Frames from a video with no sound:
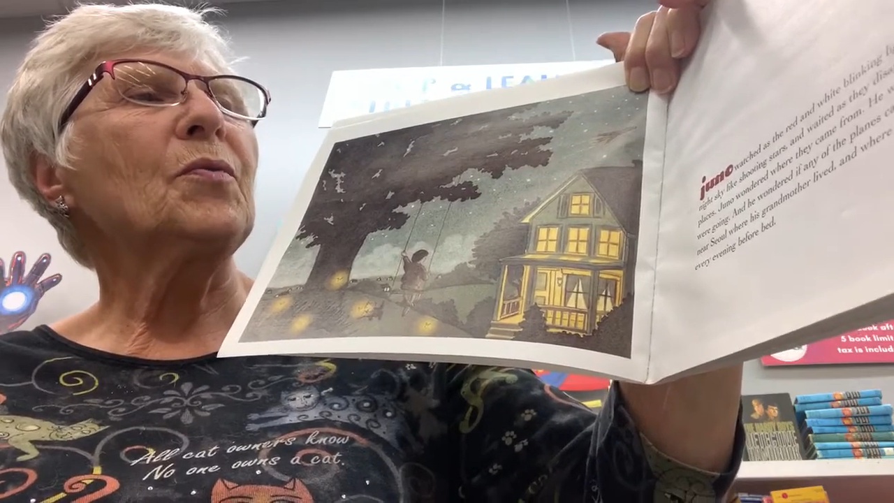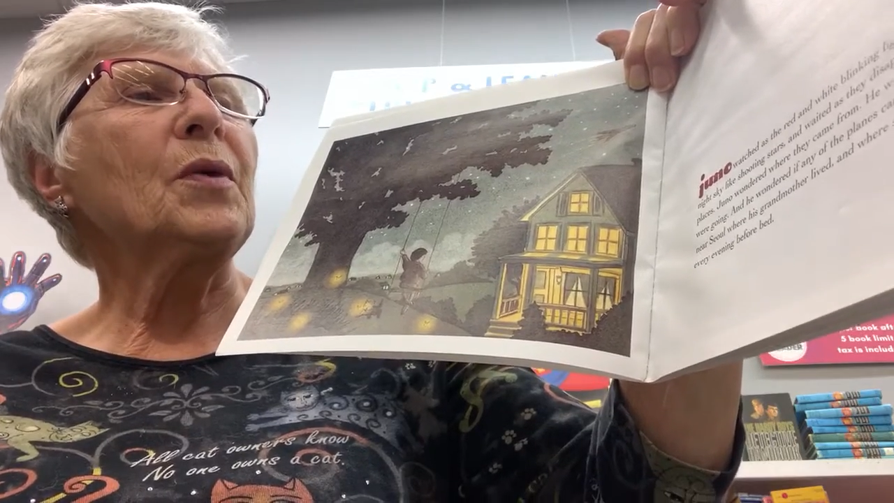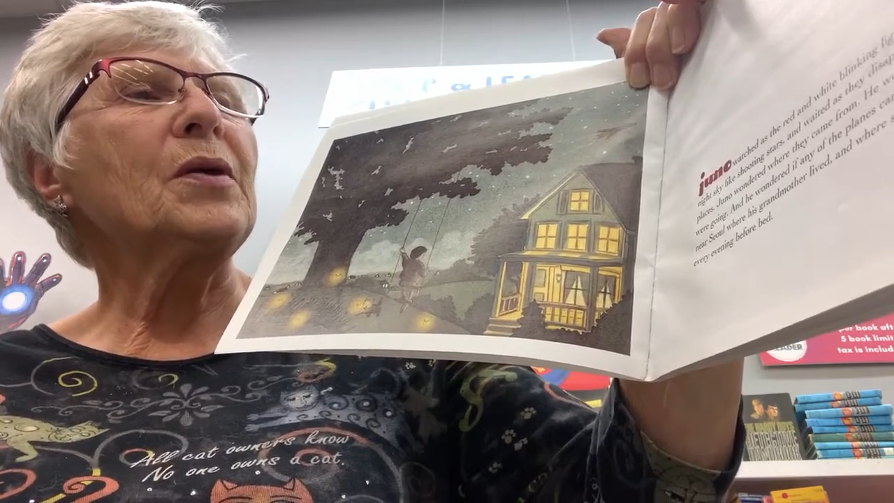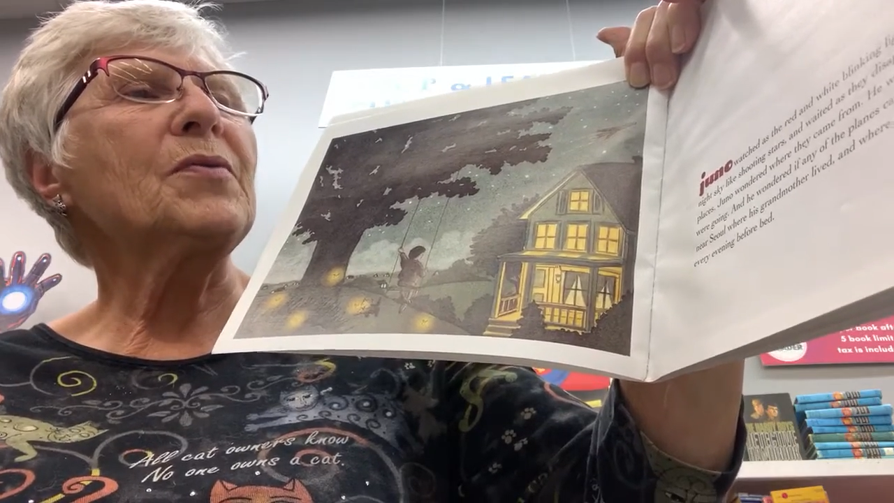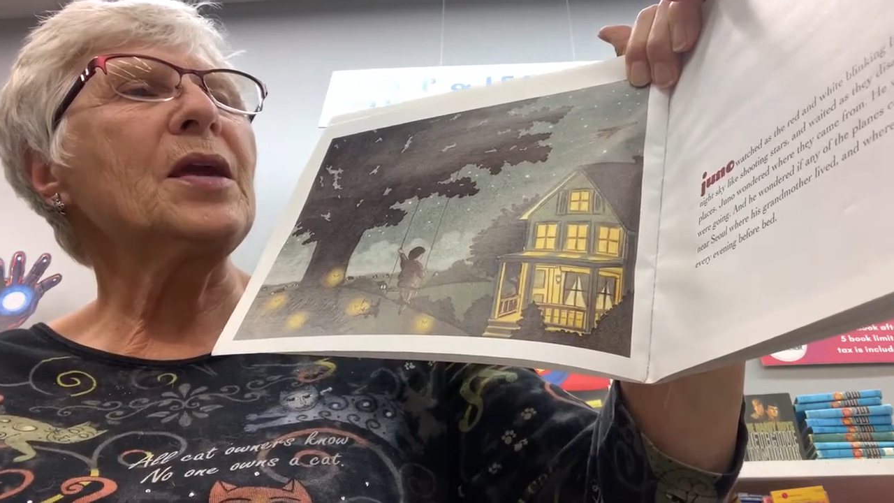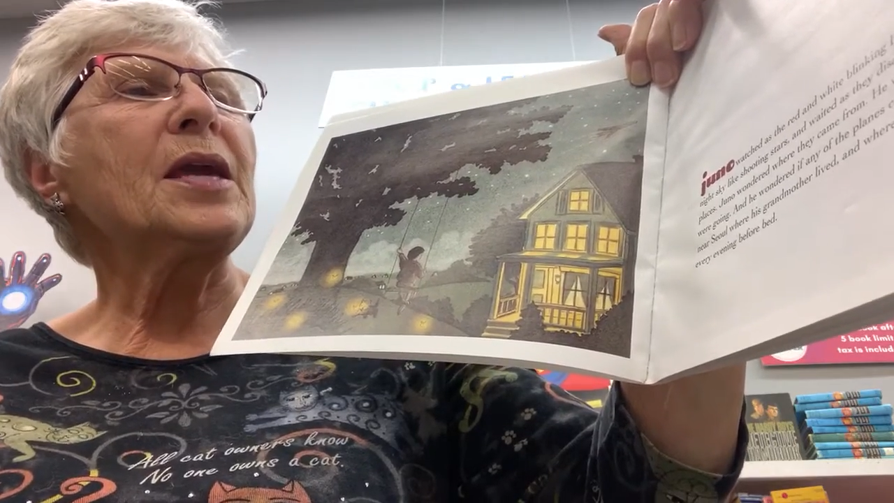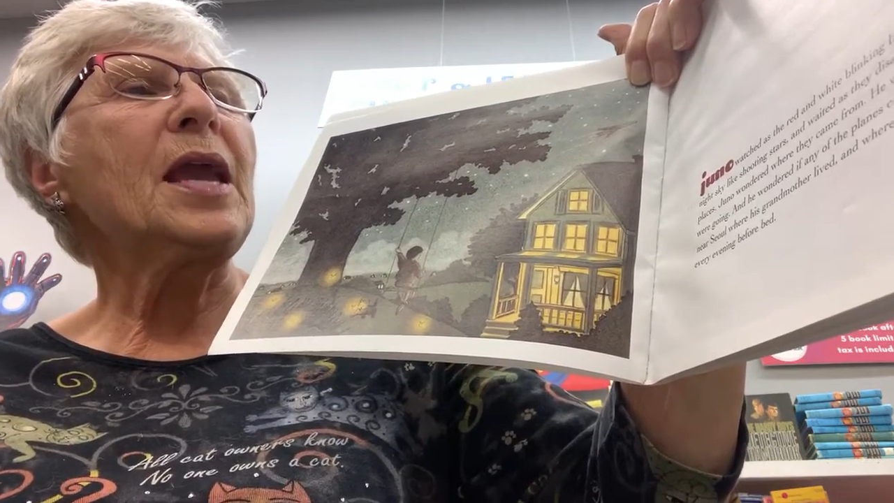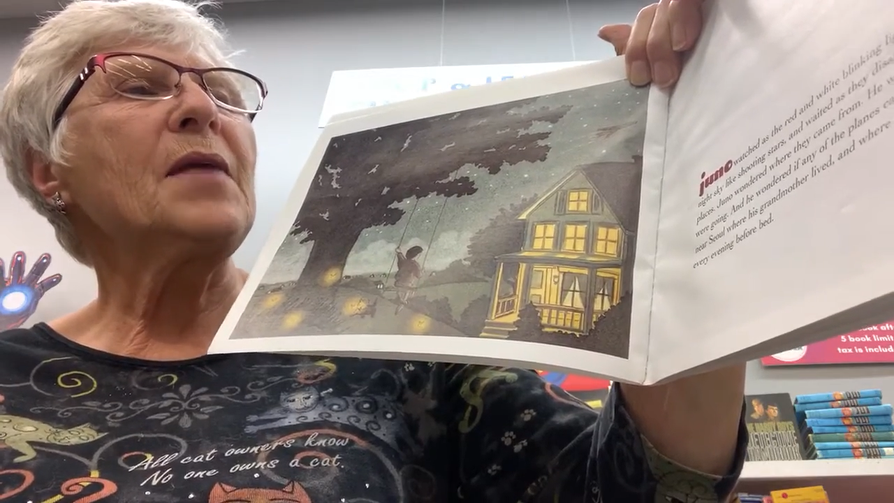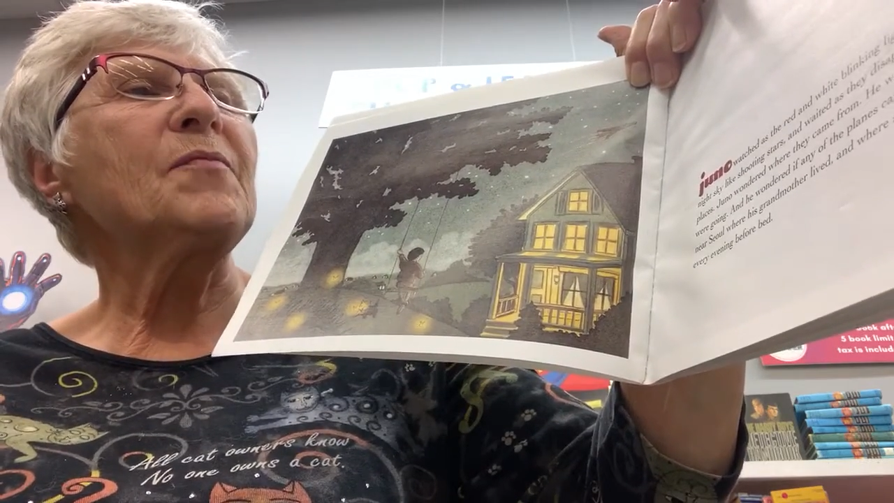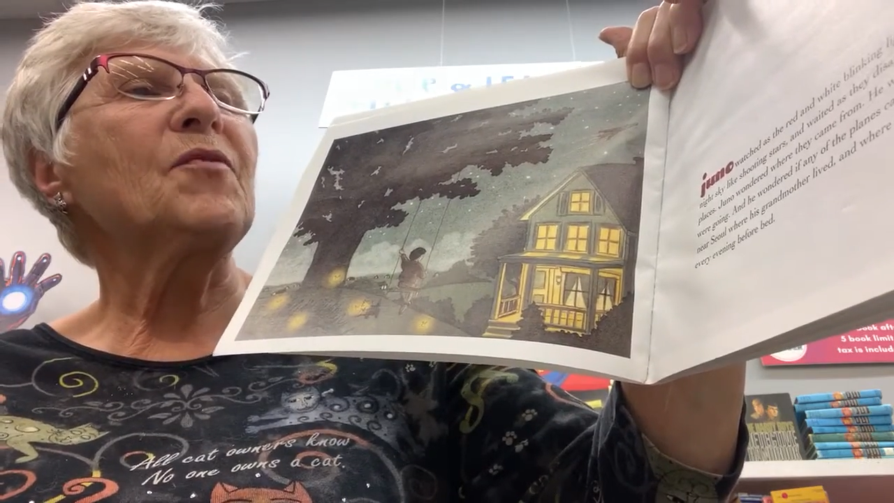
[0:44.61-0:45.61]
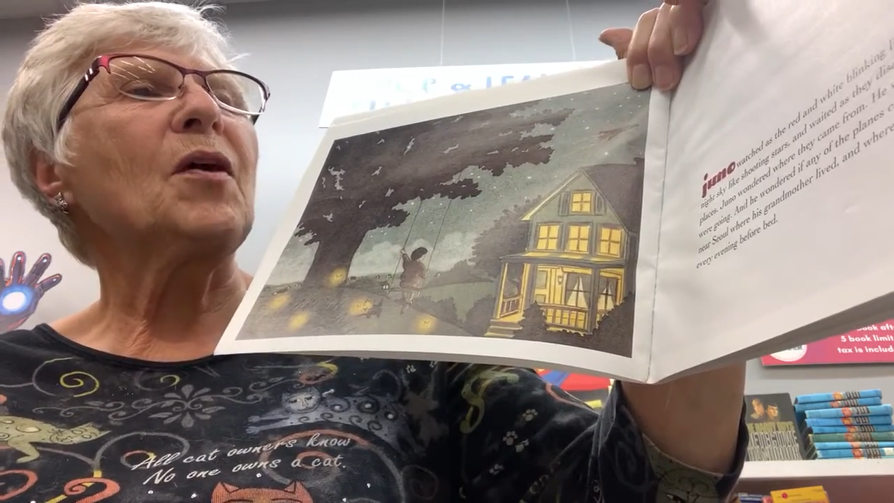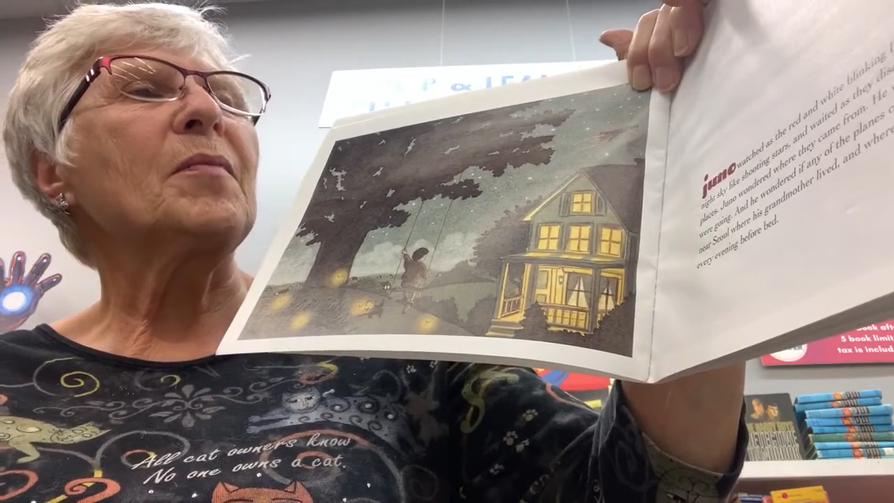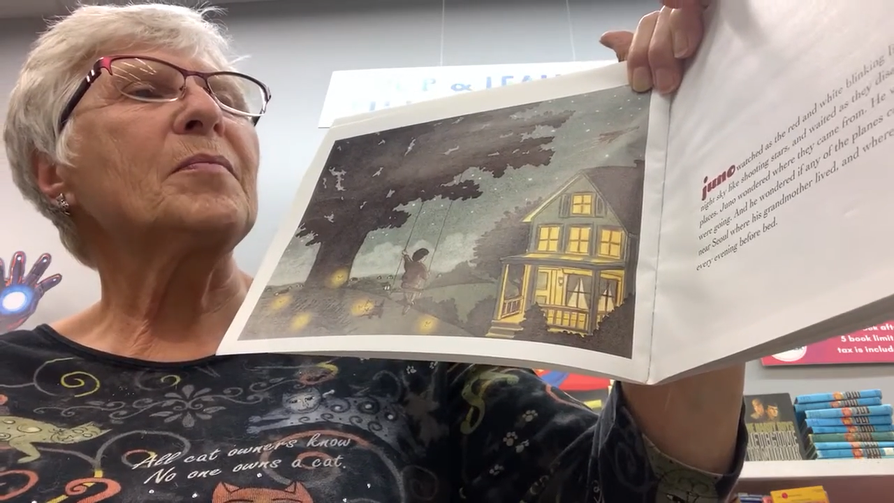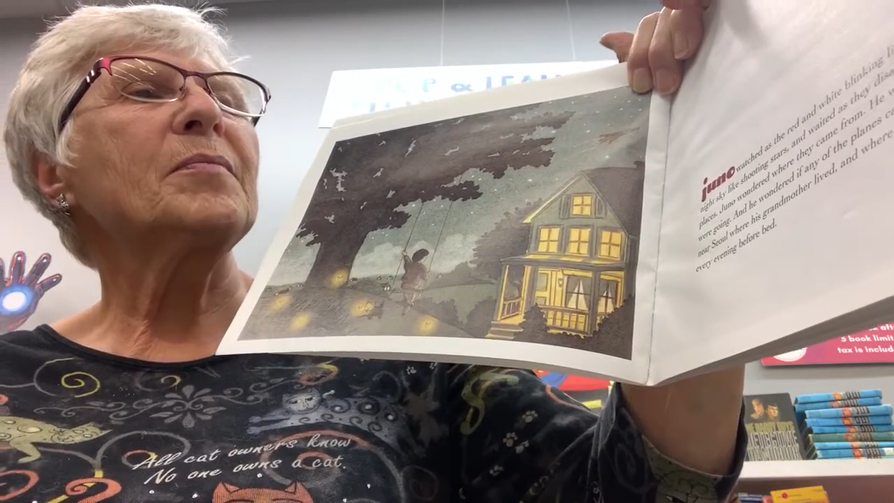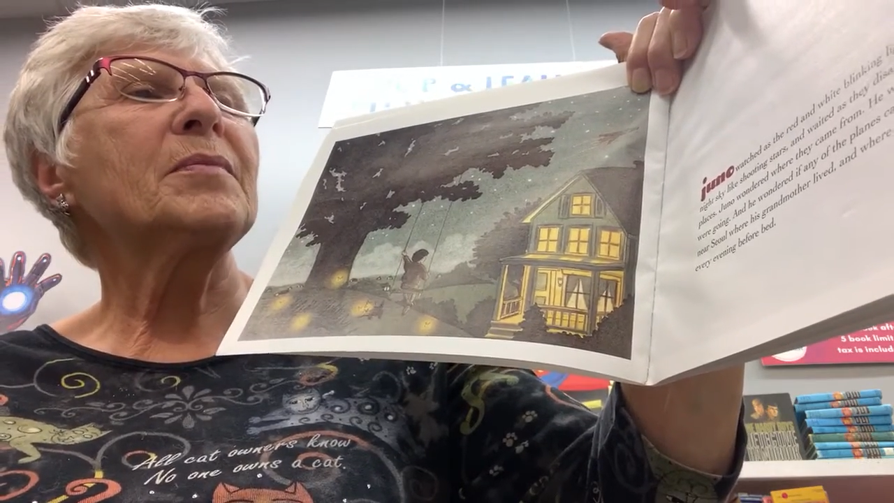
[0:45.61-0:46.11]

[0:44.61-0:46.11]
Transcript: where they came from.